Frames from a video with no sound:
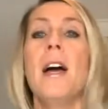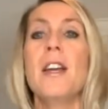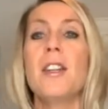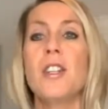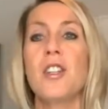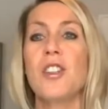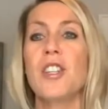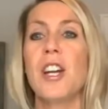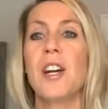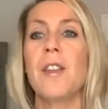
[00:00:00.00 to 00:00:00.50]

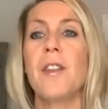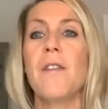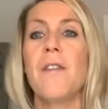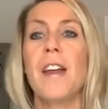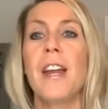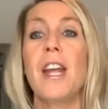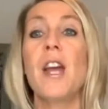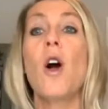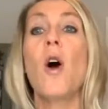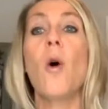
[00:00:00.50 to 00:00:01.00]
to share the
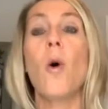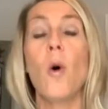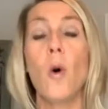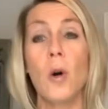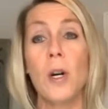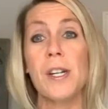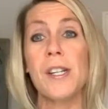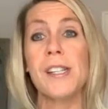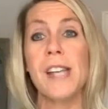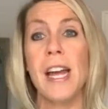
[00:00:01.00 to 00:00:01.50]
video
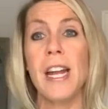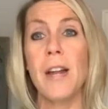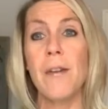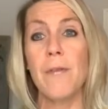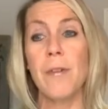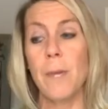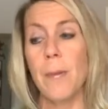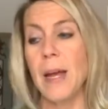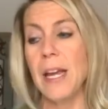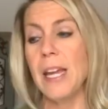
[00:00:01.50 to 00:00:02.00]
or sign up
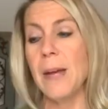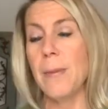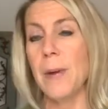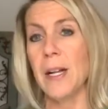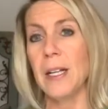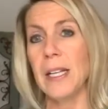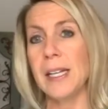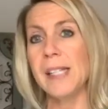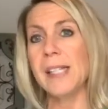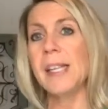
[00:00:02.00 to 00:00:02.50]
for my
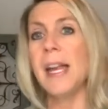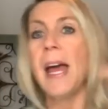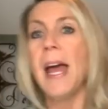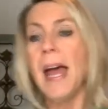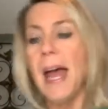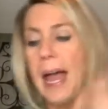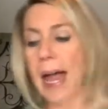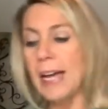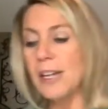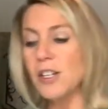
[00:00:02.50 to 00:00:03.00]
email list.
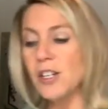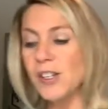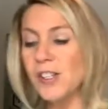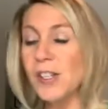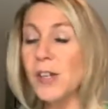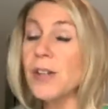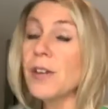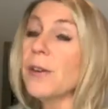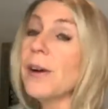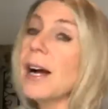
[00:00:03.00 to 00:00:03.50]
And just
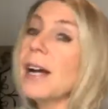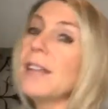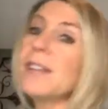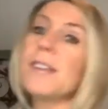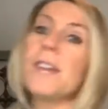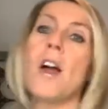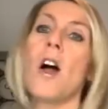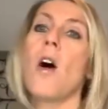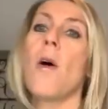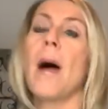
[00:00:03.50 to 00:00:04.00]
so you guys
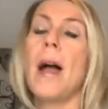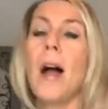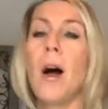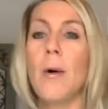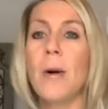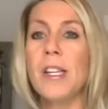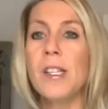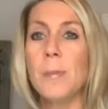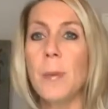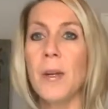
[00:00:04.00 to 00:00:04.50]
know, I
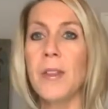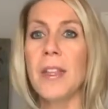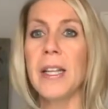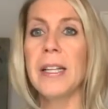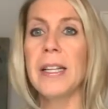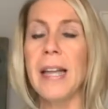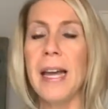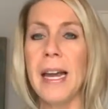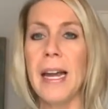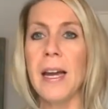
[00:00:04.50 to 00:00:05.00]
always put the
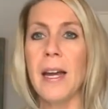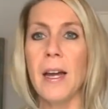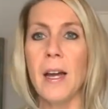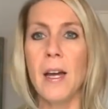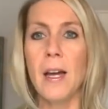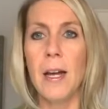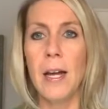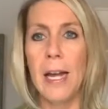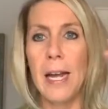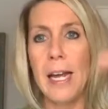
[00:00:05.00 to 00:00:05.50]
link
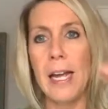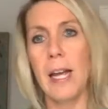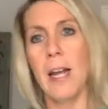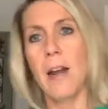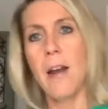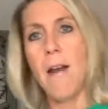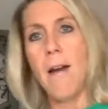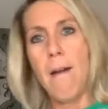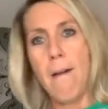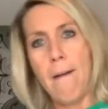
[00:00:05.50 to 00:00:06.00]

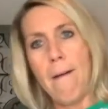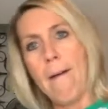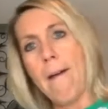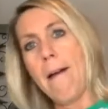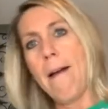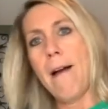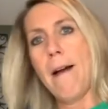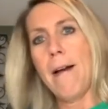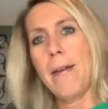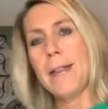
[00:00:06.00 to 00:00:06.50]
in
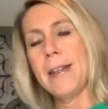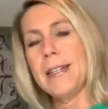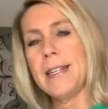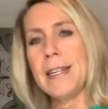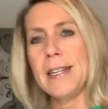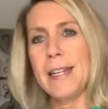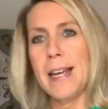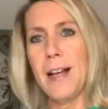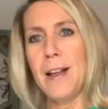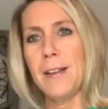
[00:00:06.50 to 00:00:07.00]
uh, the
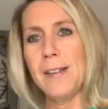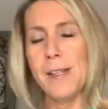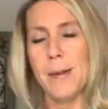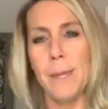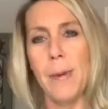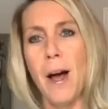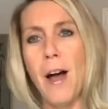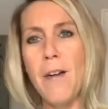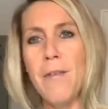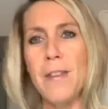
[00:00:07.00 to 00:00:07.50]
details
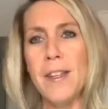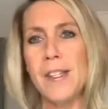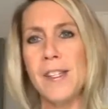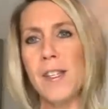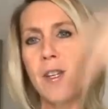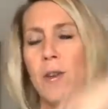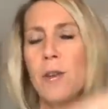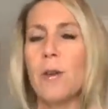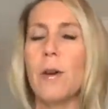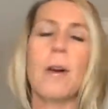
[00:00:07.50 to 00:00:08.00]
above this,
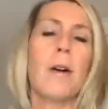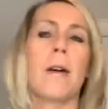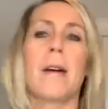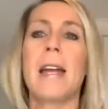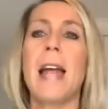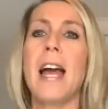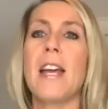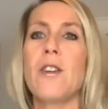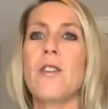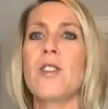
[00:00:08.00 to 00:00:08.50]
you or
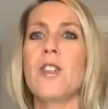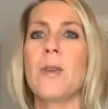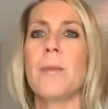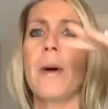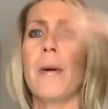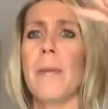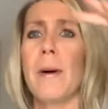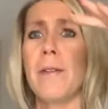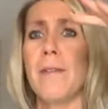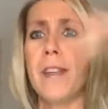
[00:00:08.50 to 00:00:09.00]
not YouTube,
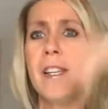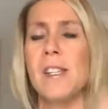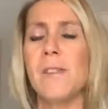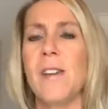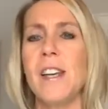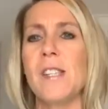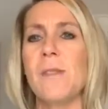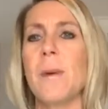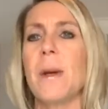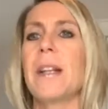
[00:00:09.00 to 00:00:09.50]
above this
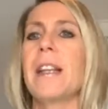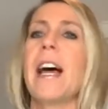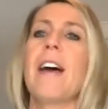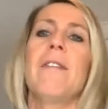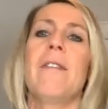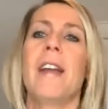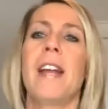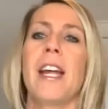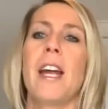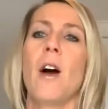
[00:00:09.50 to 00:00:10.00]
Facebook
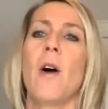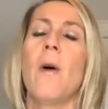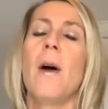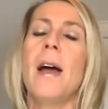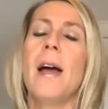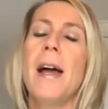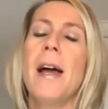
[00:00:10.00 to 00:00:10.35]
Live video.